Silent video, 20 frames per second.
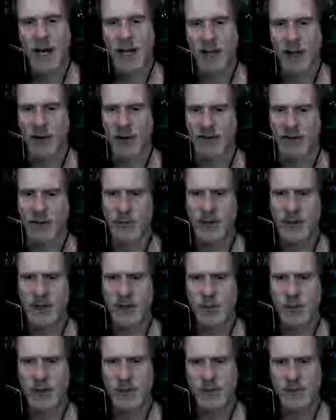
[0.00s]
Hello, everyone,
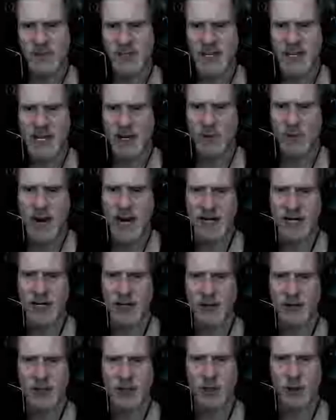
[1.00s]
and welcome to the
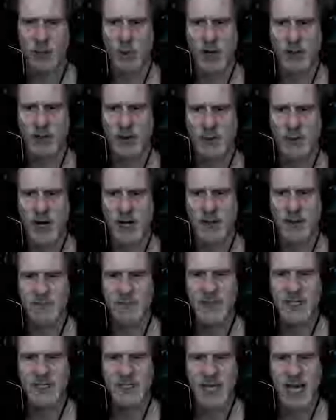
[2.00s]
E-Radio Show, brought to you by the
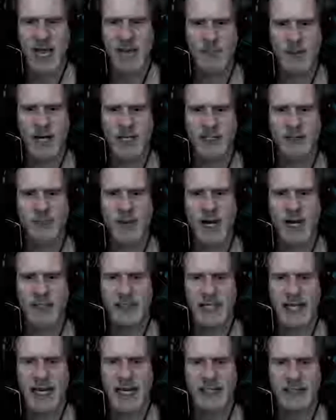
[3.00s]
Missed Apex
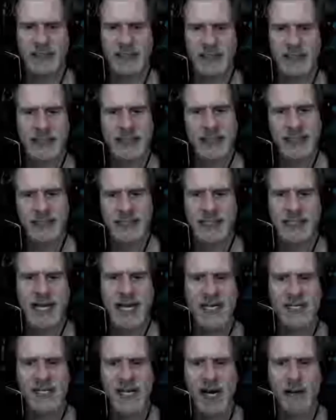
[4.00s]
podcast.
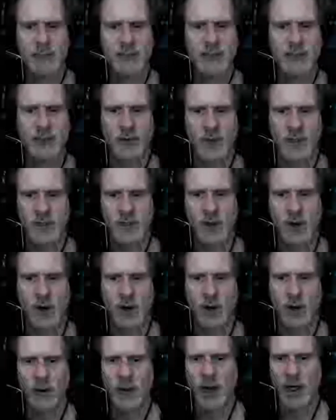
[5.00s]
Today's episode is
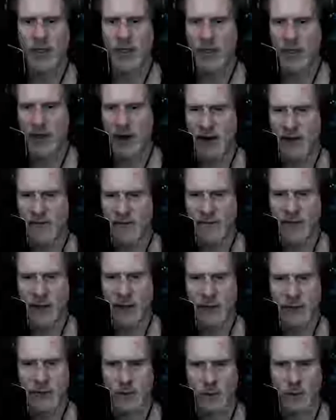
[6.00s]
called The
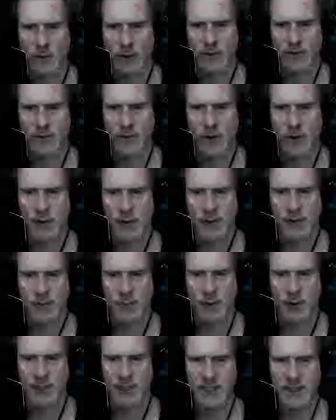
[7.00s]
First Rule of
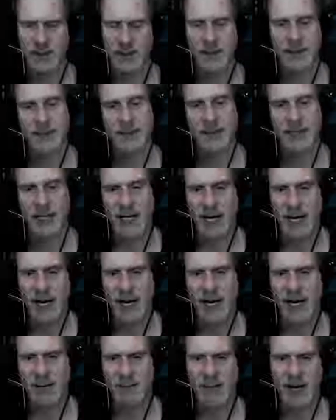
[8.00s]
Motorsport.
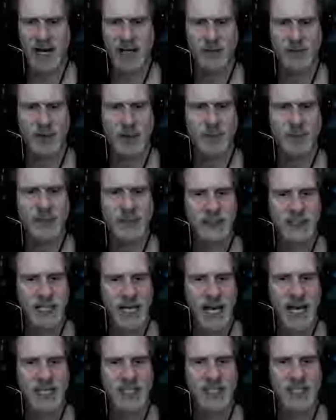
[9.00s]
I'm Matt Trumpets,
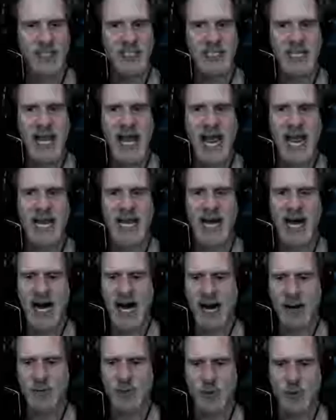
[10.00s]
and today
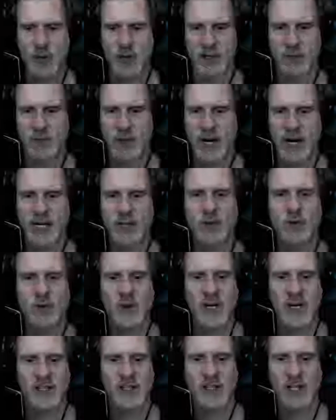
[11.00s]
I'm joined by
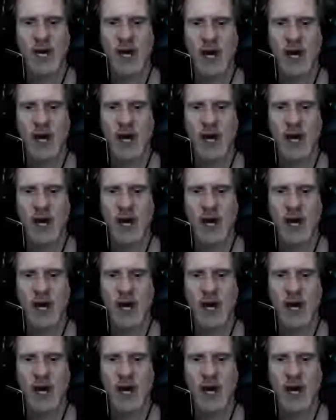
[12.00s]
Chris_Journo